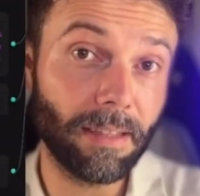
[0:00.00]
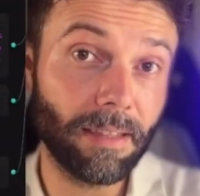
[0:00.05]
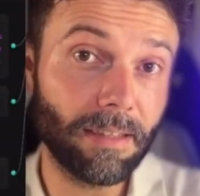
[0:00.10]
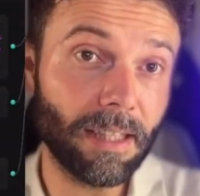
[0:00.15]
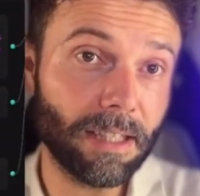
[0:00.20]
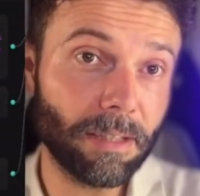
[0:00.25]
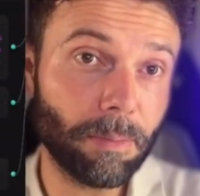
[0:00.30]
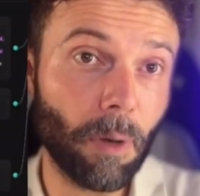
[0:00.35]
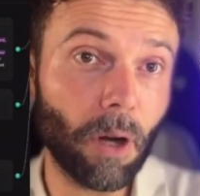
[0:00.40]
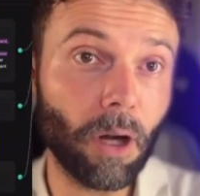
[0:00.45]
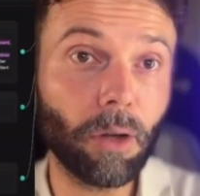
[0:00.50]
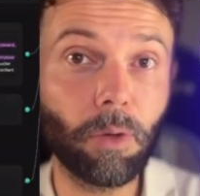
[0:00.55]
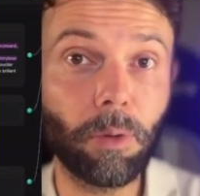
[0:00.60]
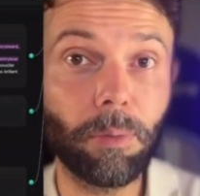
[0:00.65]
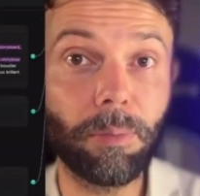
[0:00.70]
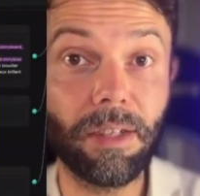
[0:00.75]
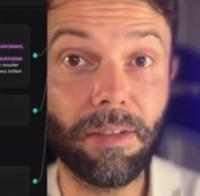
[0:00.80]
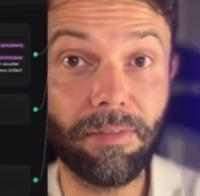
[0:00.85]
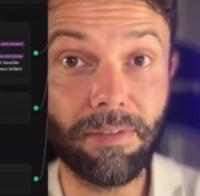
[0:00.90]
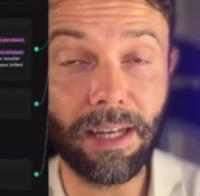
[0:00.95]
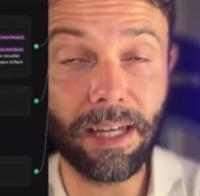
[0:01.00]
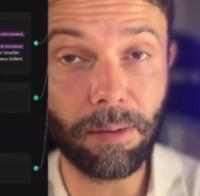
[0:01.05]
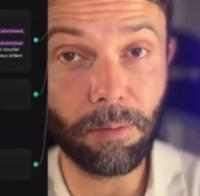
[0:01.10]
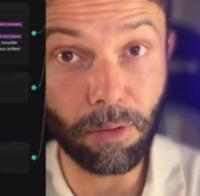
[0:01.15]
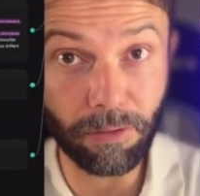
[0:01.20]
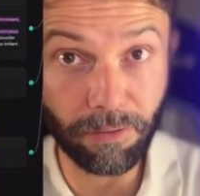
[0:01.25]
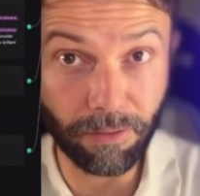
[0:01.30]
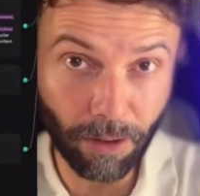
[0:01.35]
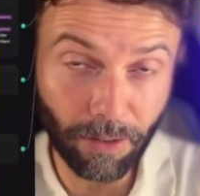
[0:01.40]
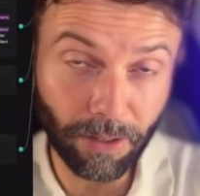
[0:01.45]
This part will be
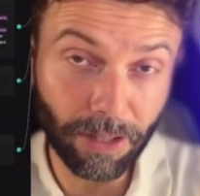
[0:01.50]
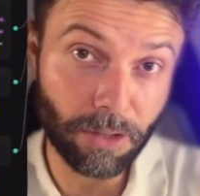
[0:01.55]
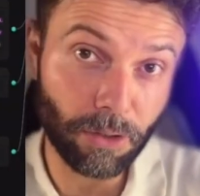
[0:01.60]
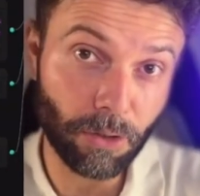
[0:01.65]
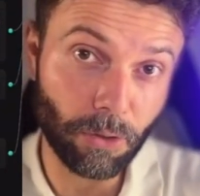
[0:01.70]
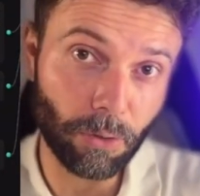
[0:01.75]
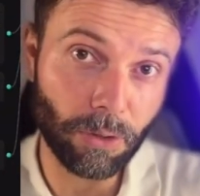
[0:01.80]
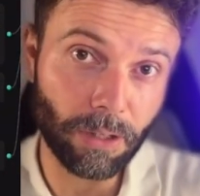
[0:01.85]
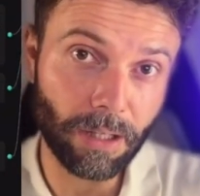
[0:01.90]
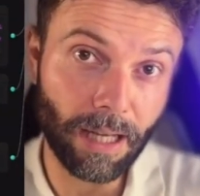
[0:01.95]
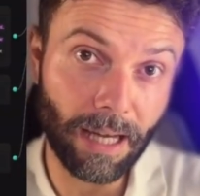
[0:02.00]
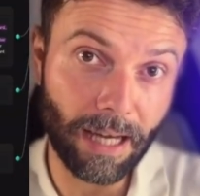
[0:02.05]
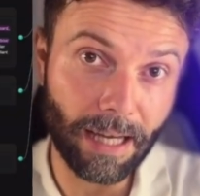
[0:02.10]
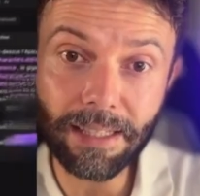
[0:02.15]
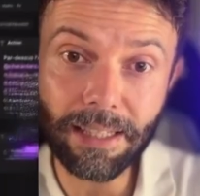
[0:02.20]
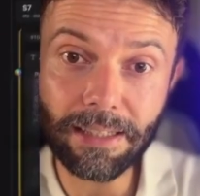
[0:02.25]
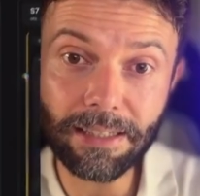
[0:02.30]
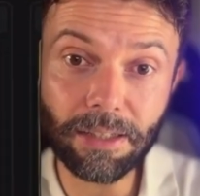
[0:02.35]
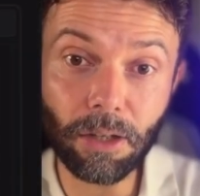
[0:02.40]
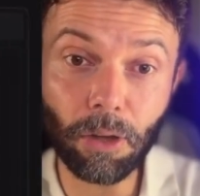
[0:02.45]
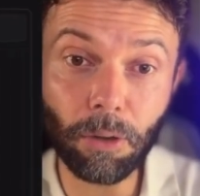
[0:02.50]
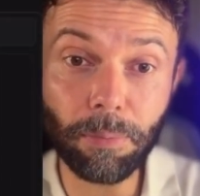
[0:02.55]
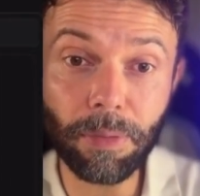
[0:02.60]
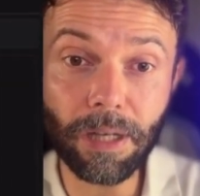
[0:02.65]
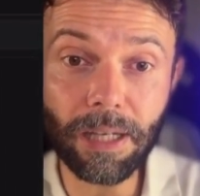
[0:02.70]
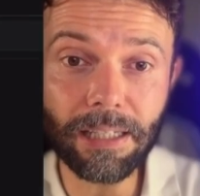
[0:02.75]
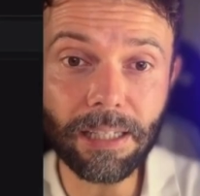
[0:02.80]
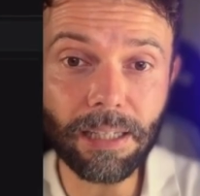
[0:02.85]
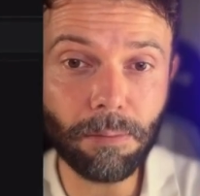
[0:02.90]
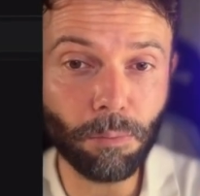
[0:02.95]
available very soon, and it's
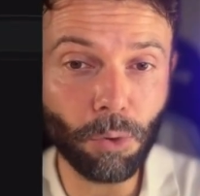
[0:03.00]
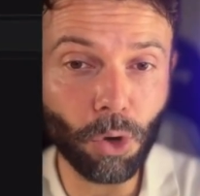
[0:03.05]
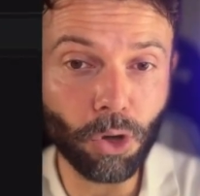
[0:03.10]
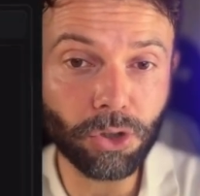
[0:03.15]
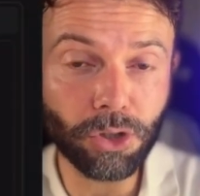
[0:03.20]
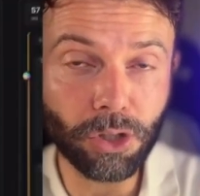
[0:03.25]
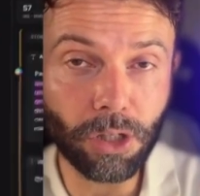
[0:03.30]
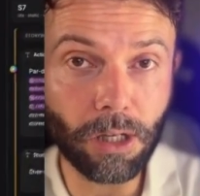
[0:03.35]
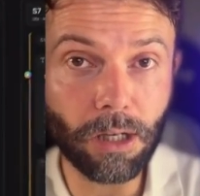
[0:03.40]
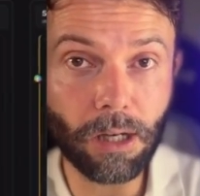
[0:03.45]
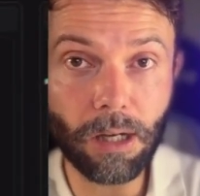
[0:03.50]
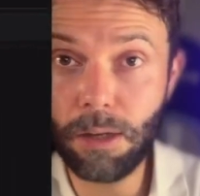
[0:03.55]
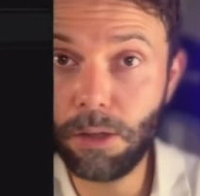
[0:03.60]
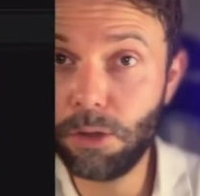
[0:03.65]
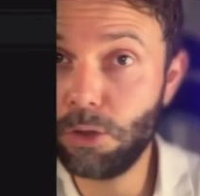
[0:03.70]
completely modular.